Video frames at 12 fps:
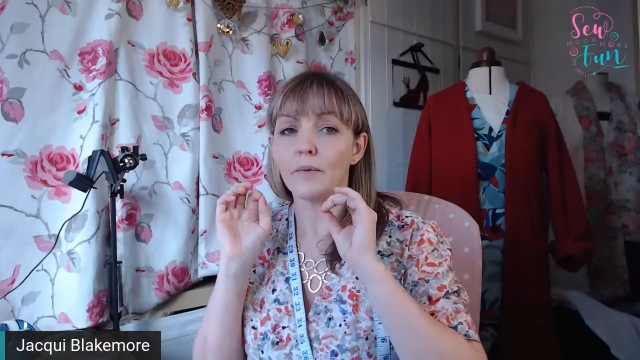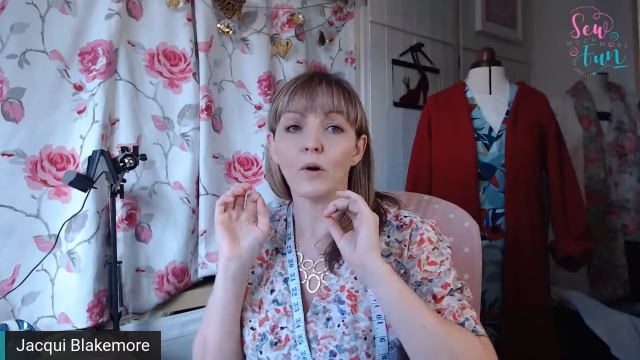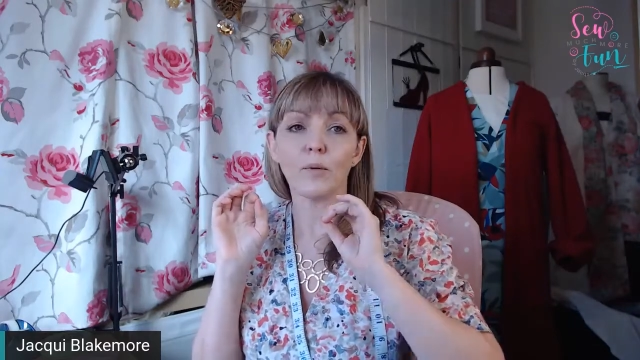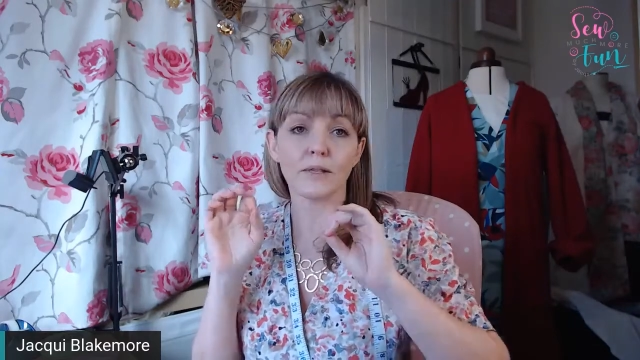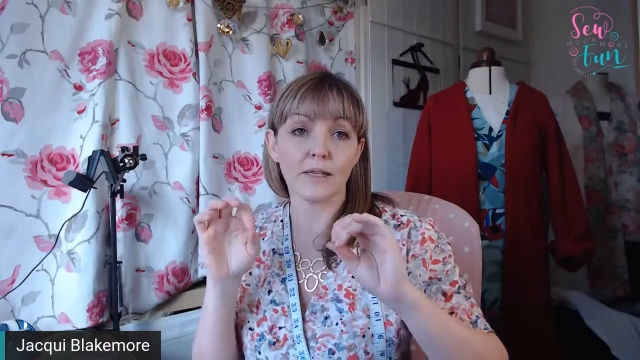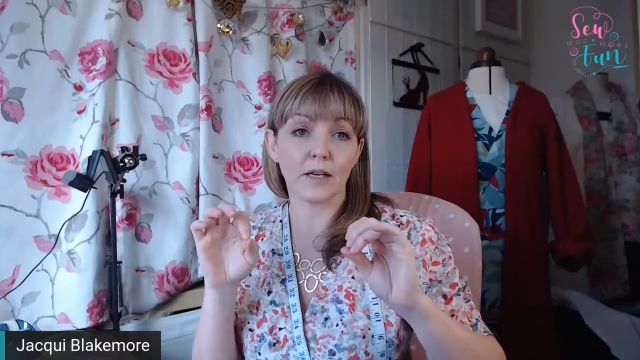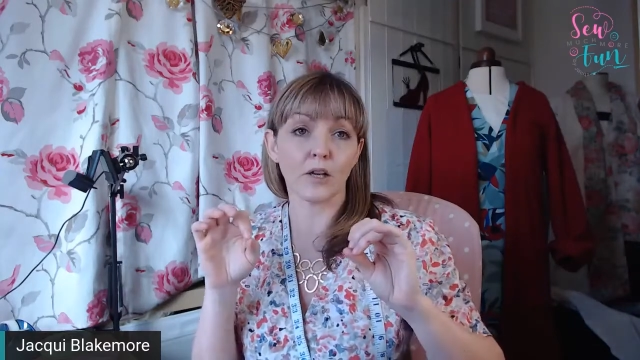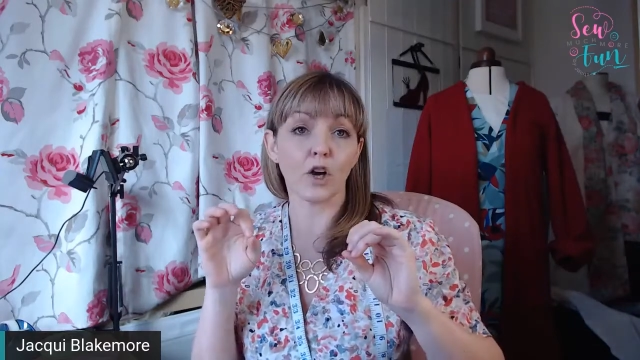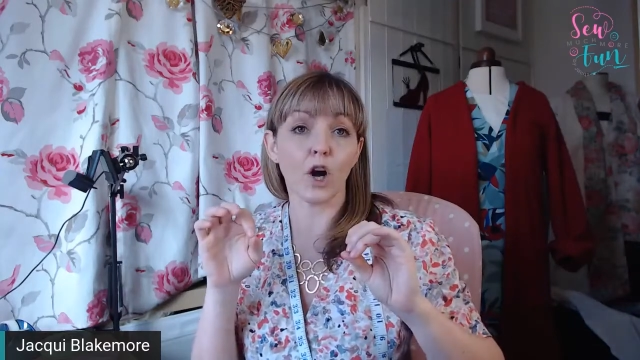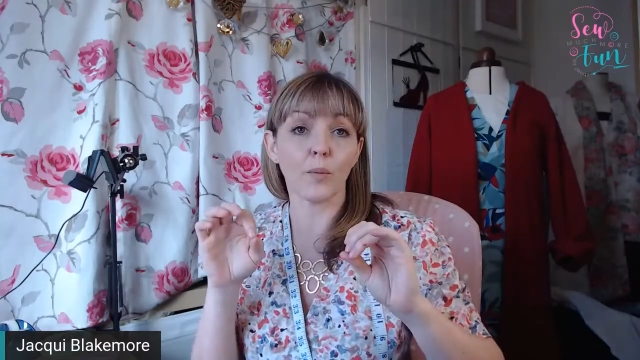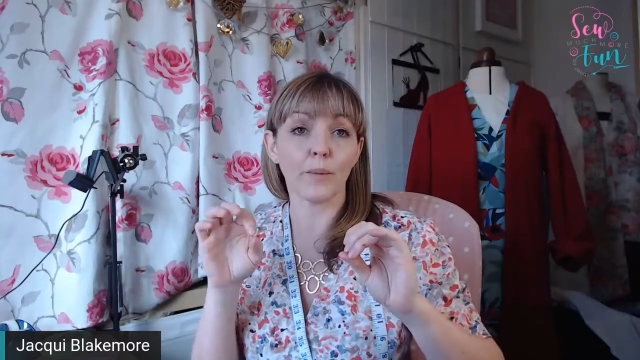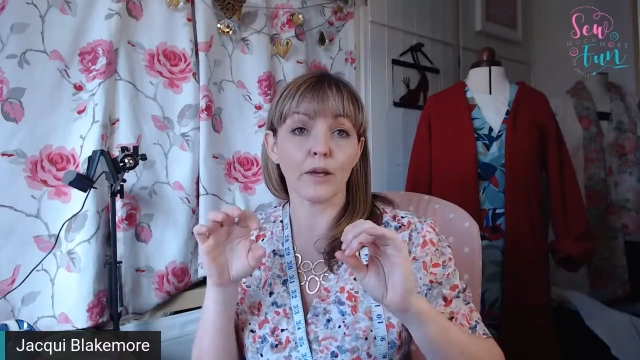always take a
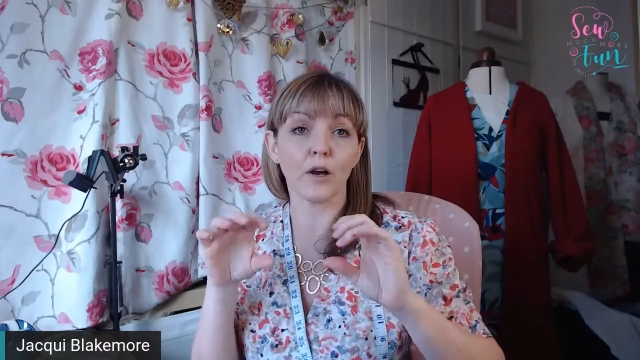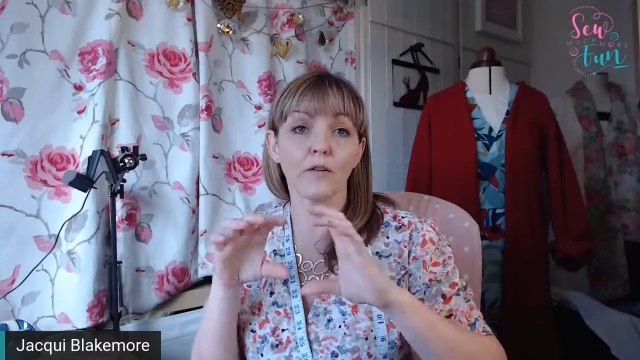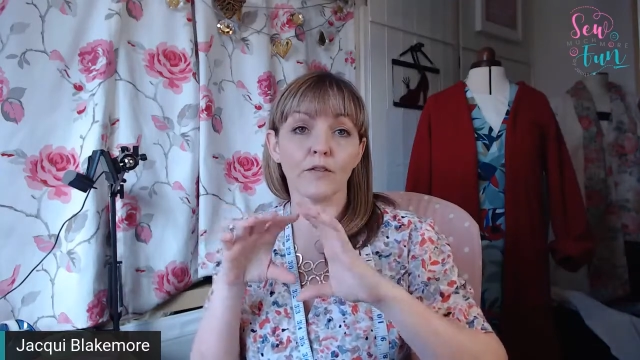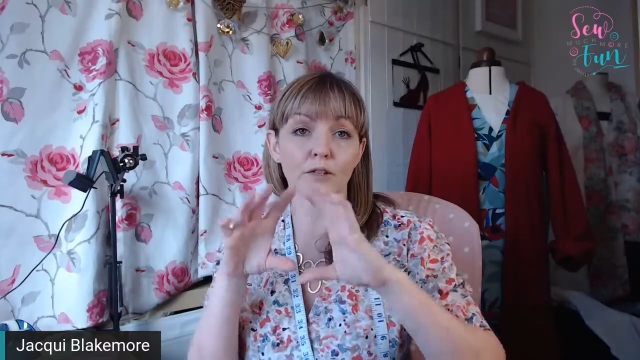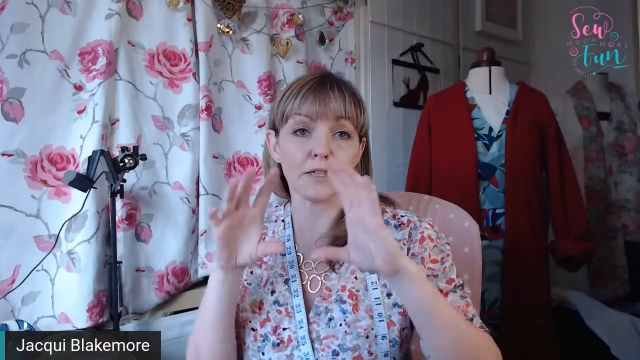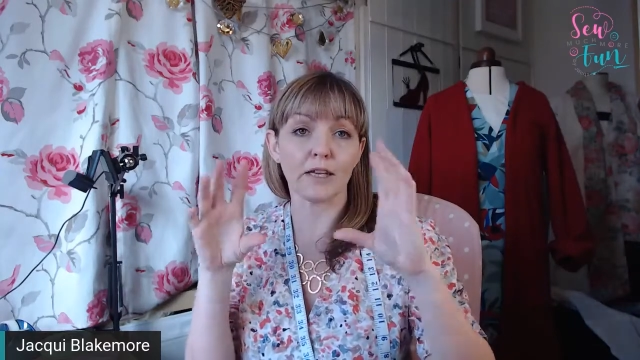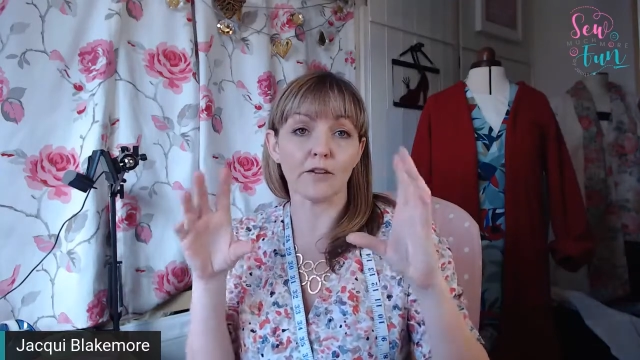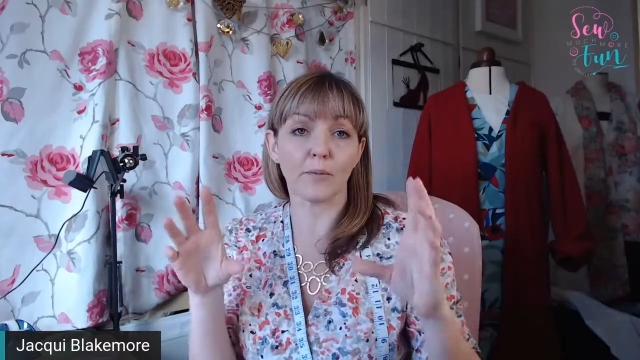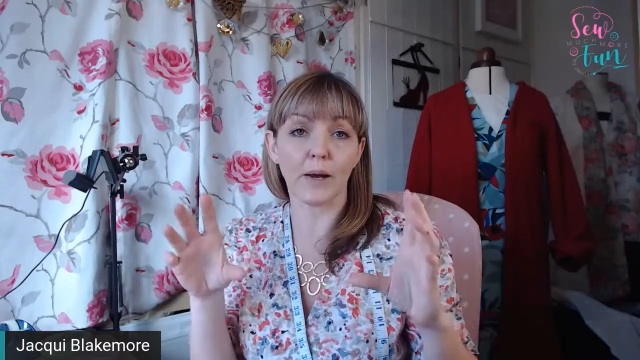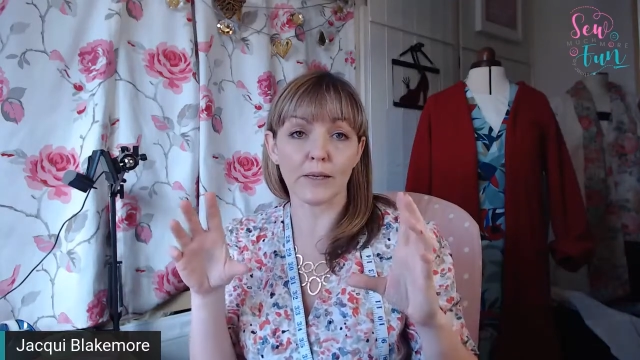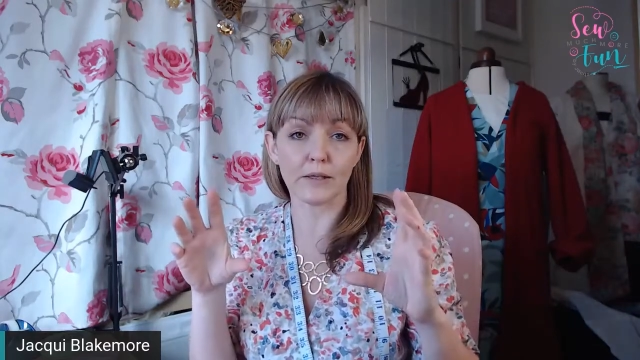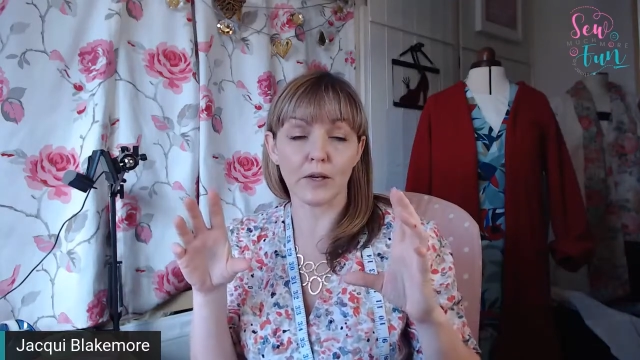copy of your sleeve
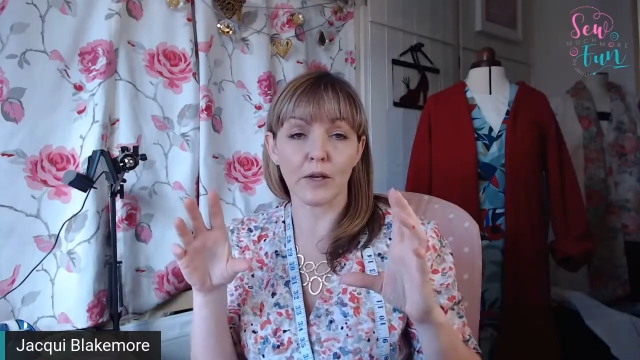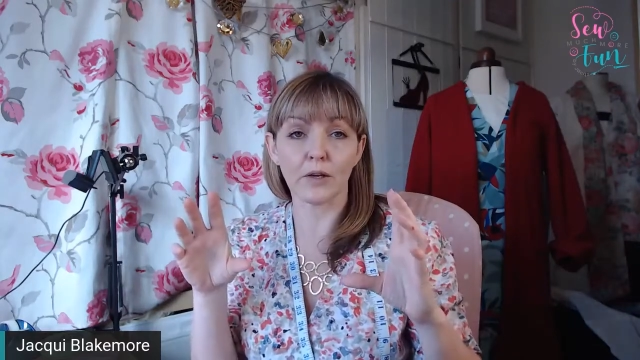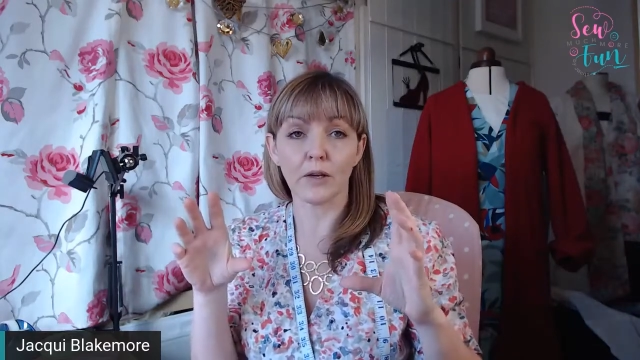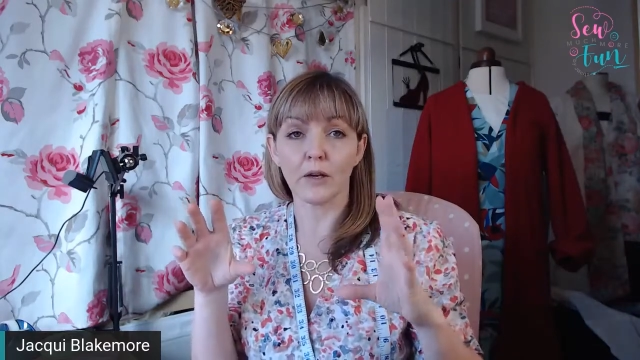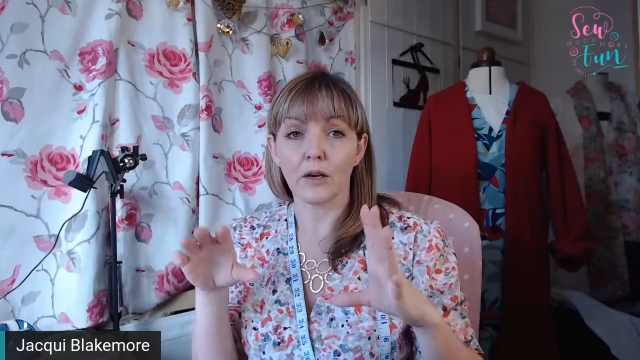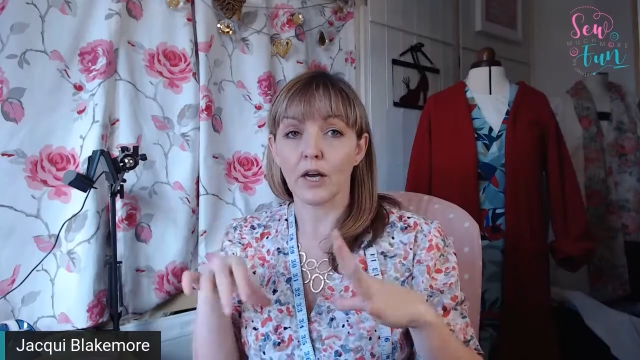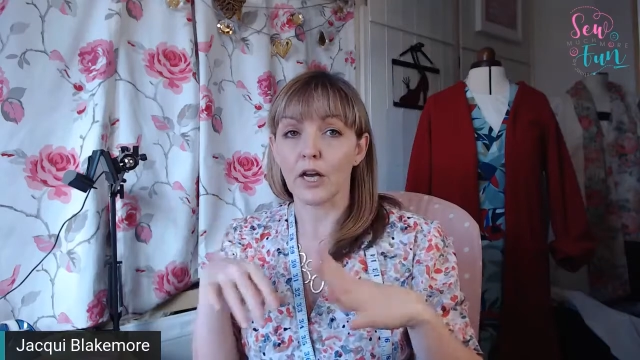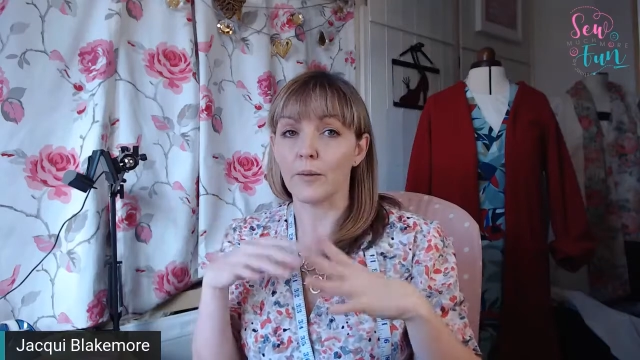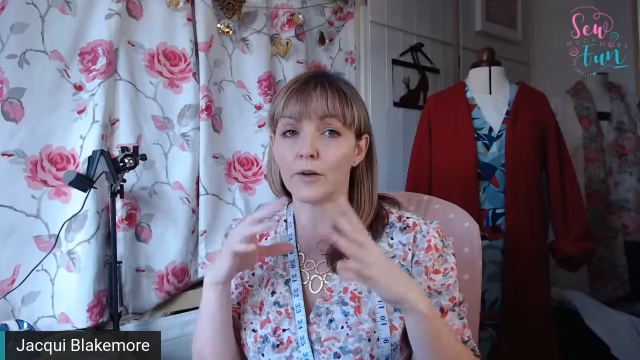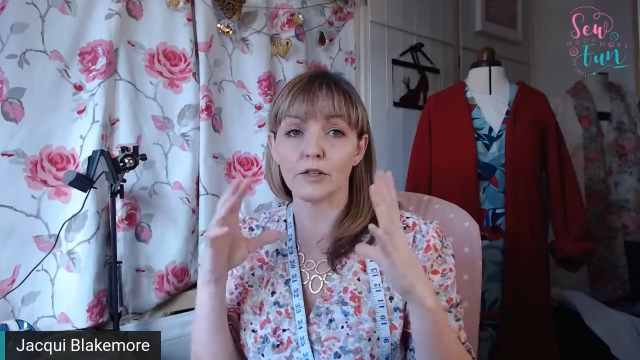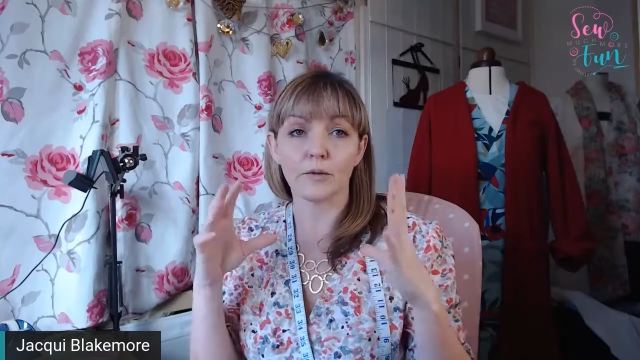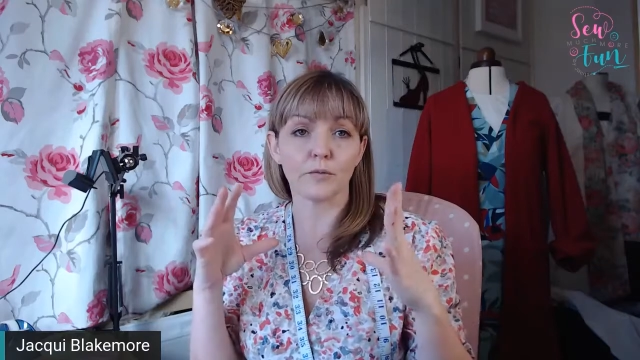pattern
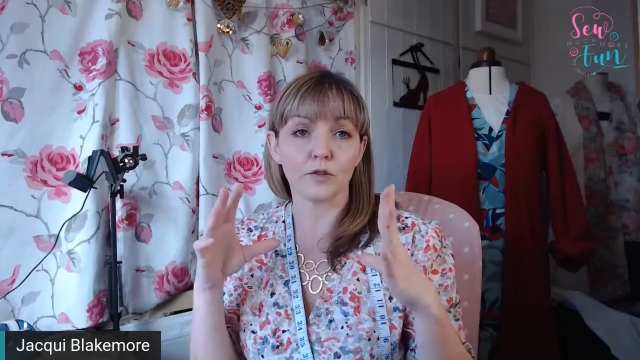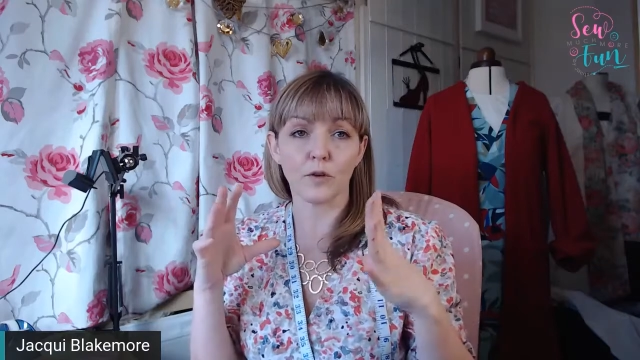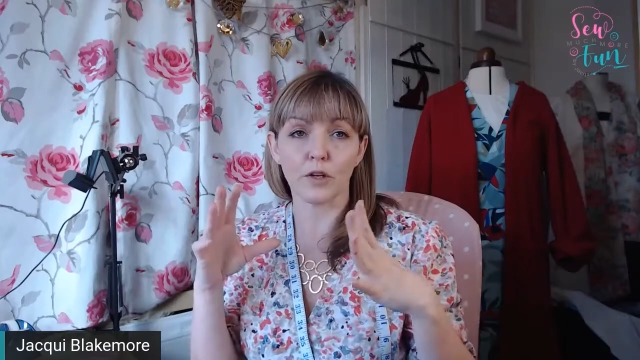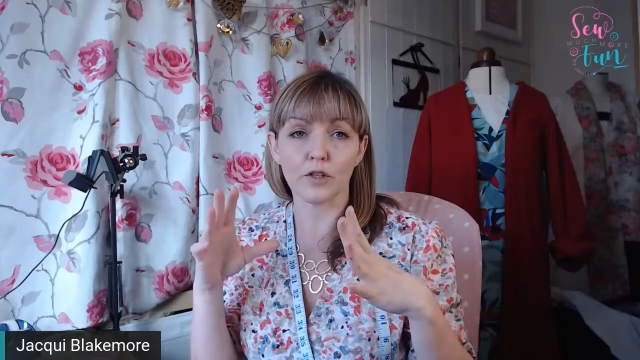on some